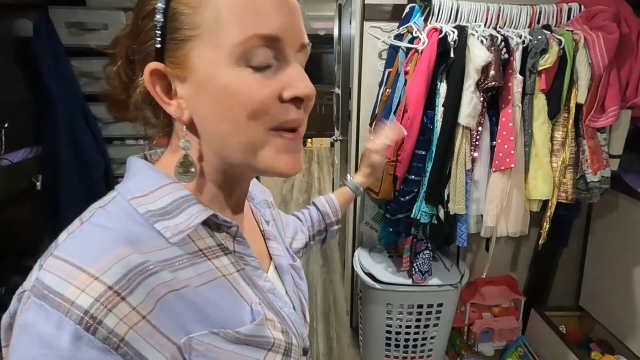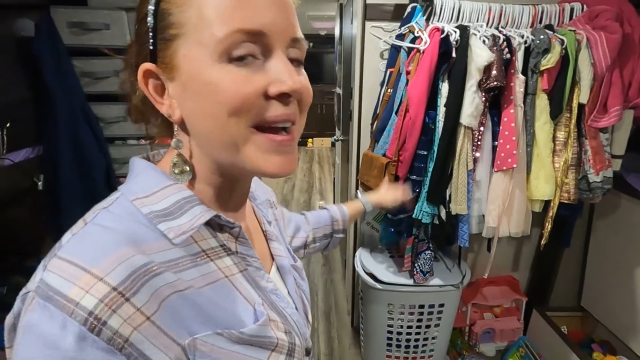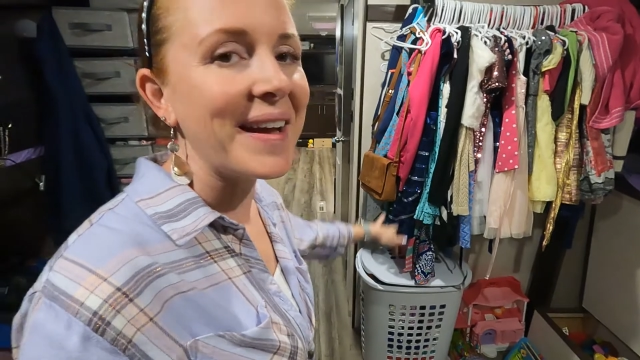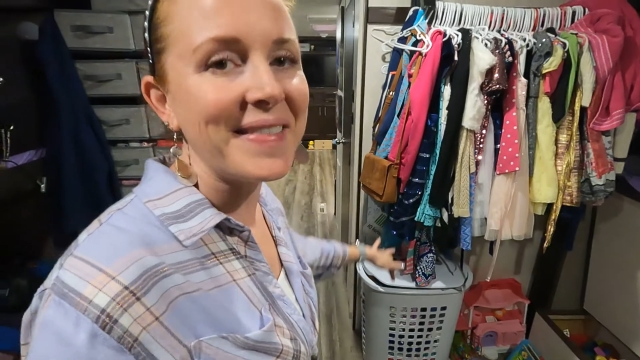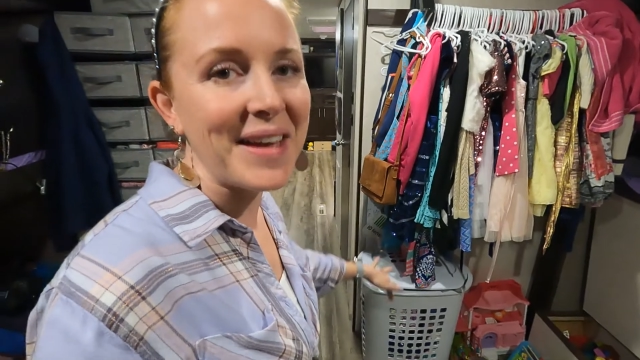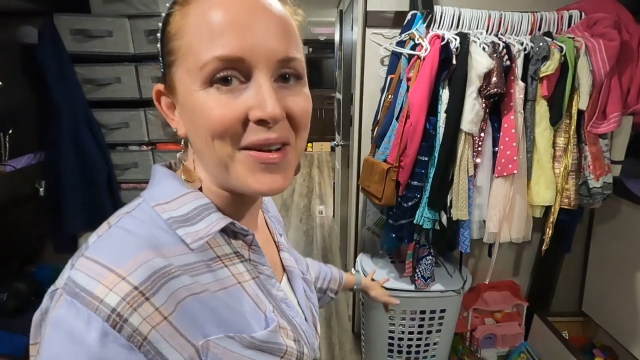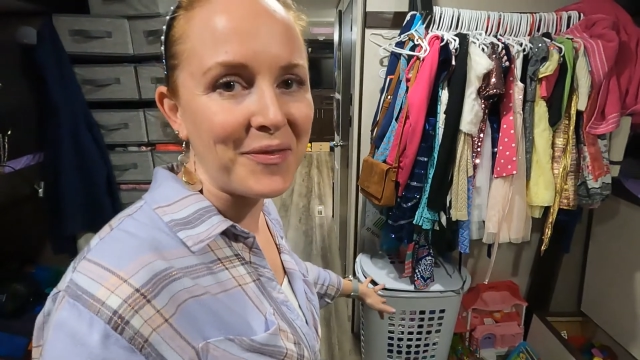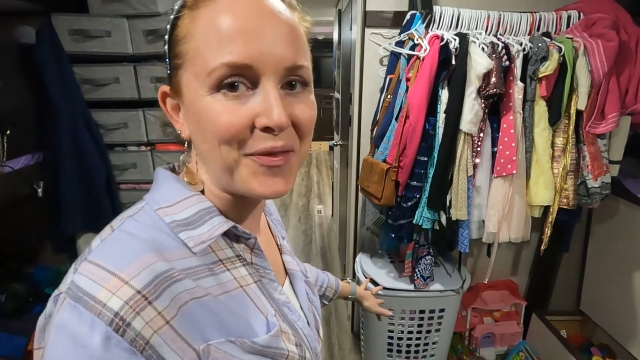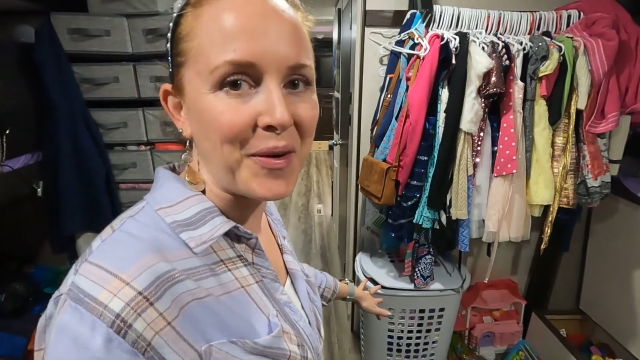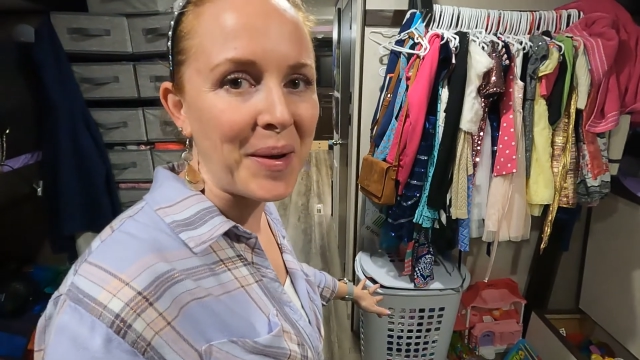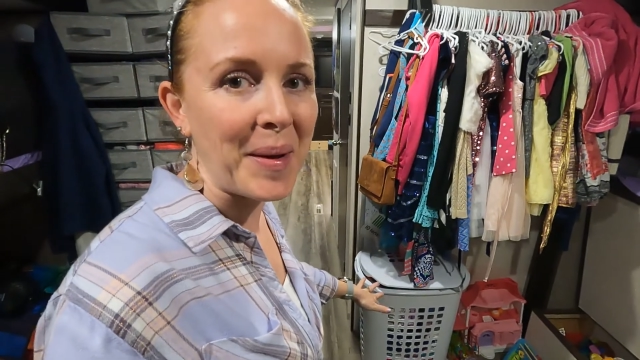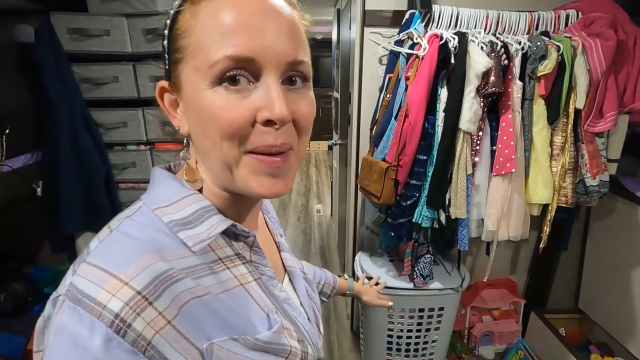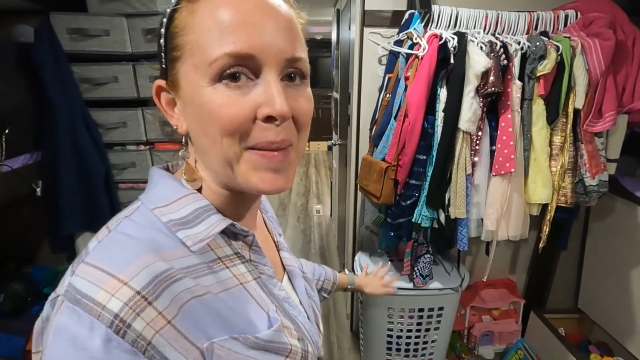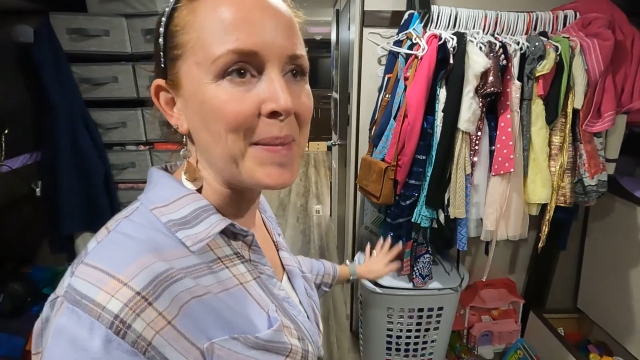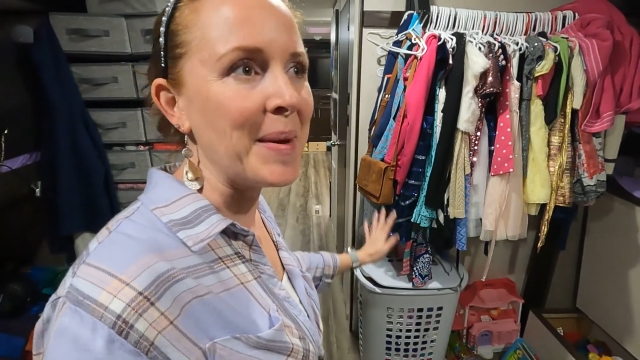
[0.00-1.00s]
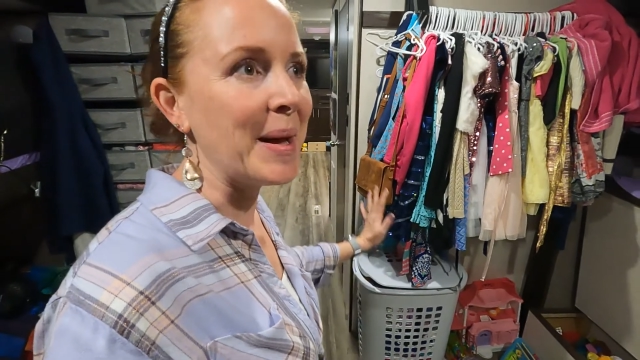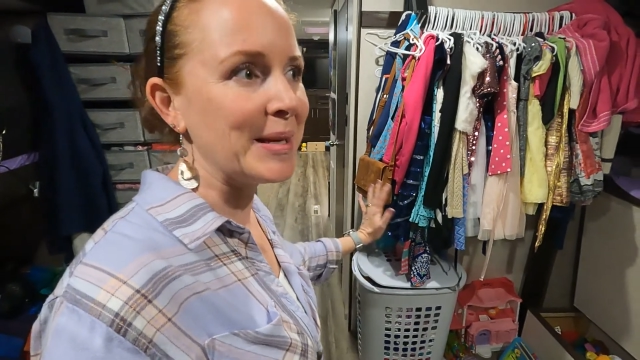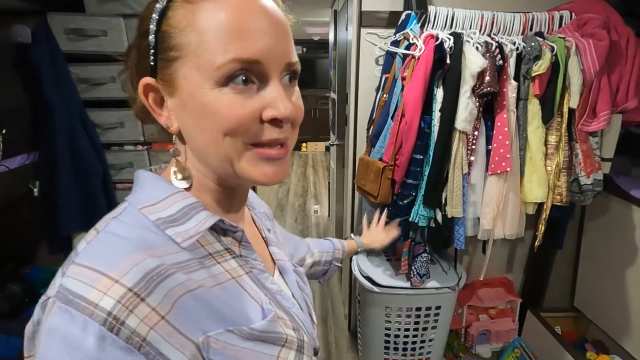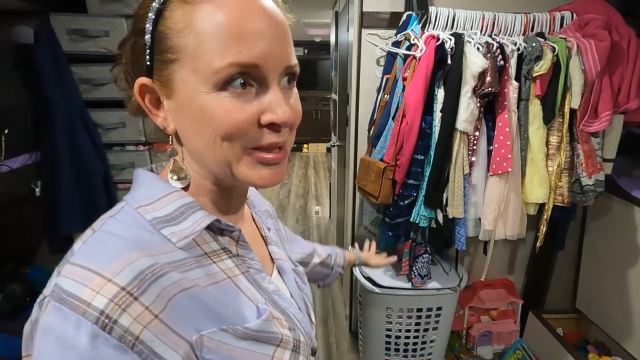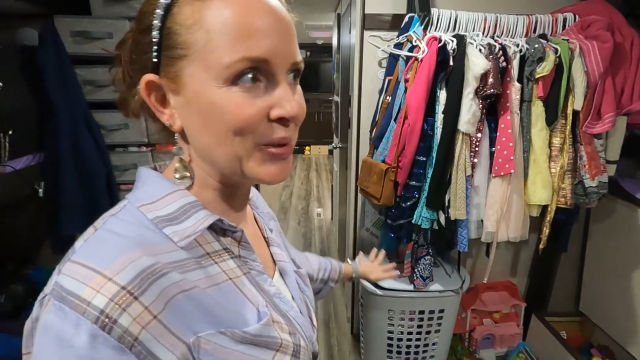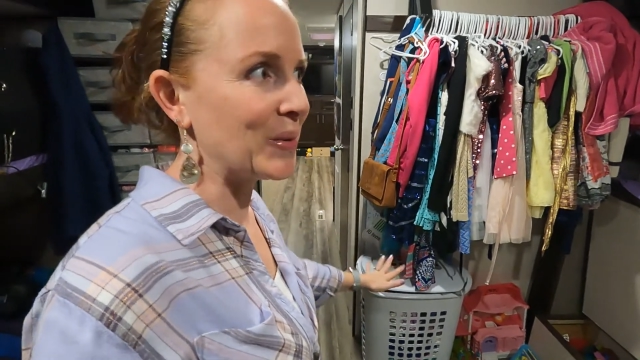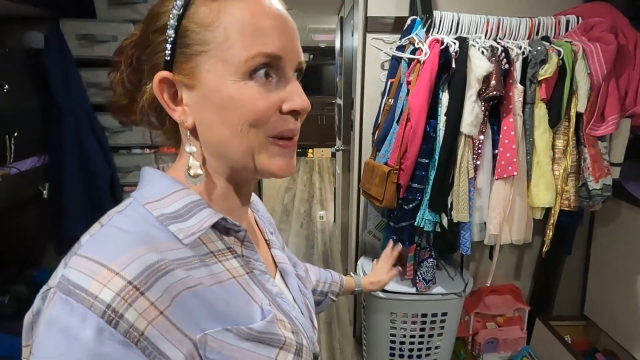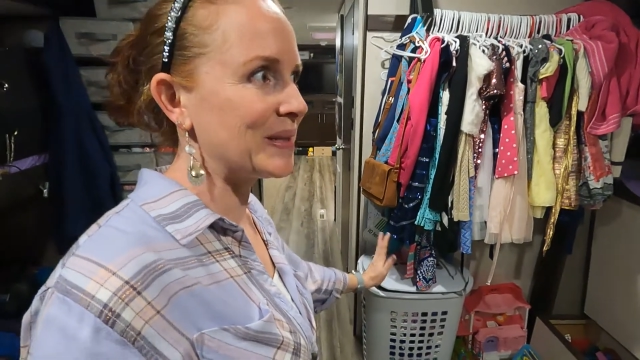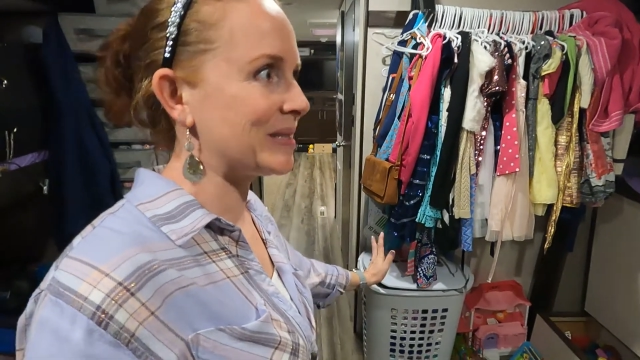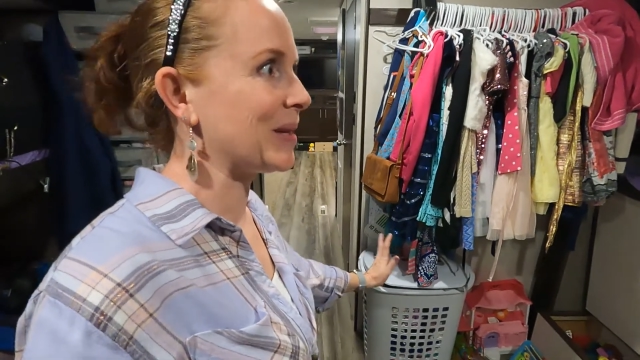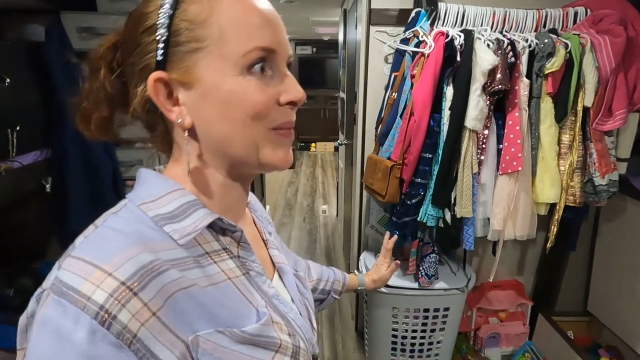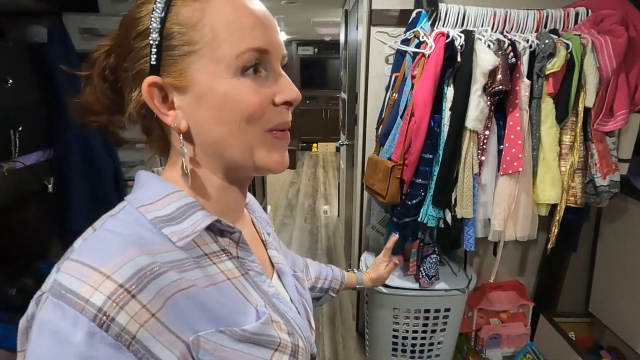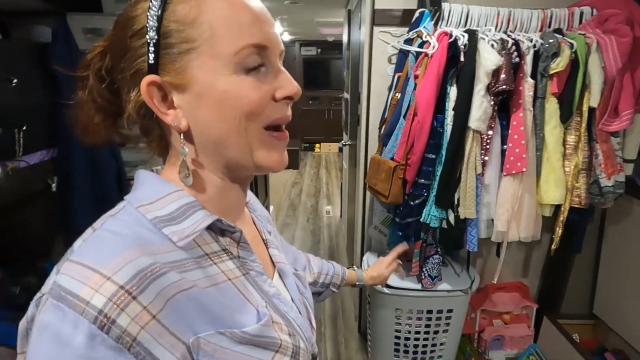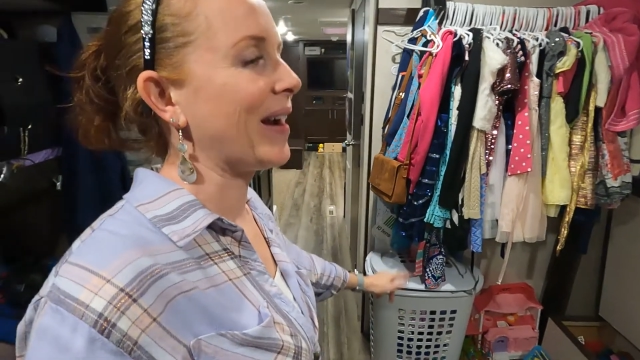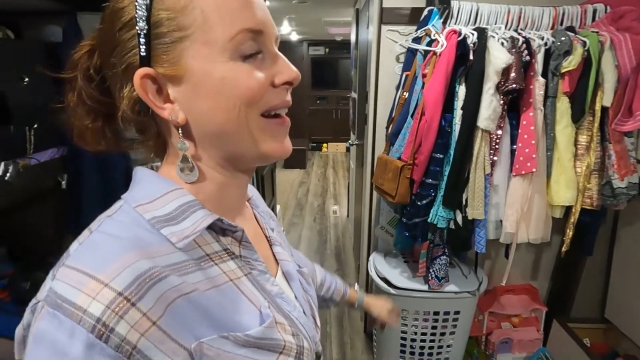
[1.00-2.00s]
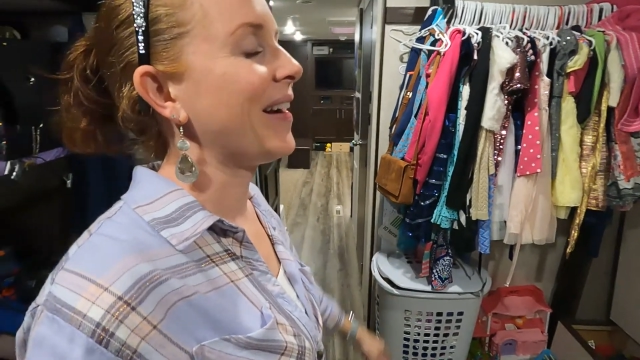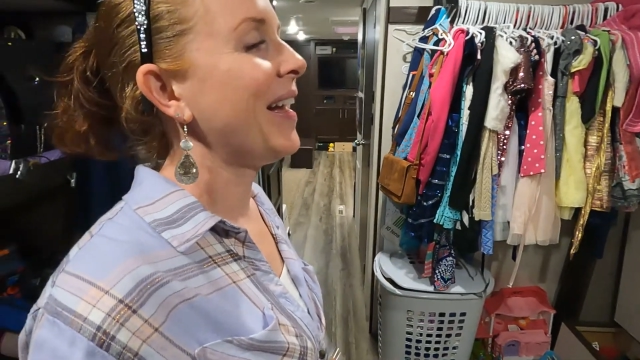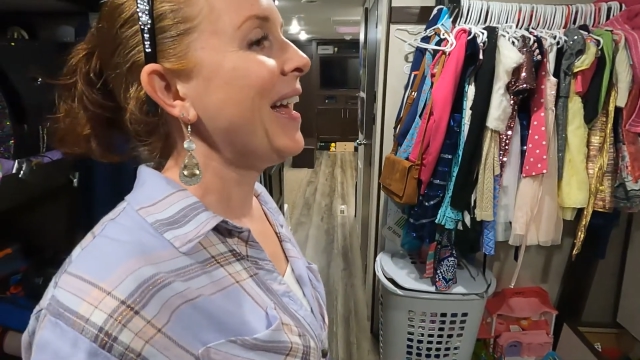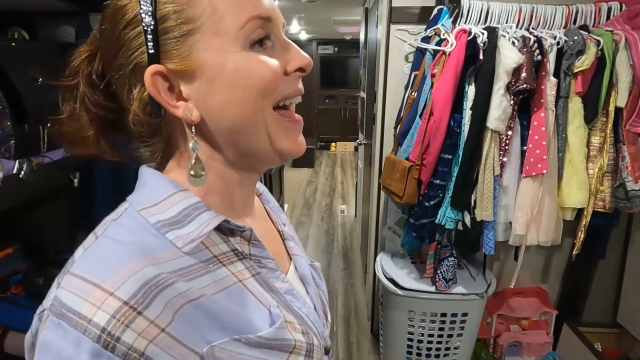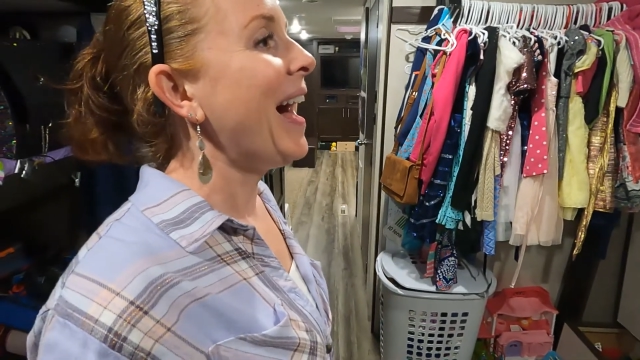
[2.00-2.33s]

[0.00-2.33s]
we got that from a store somewhere,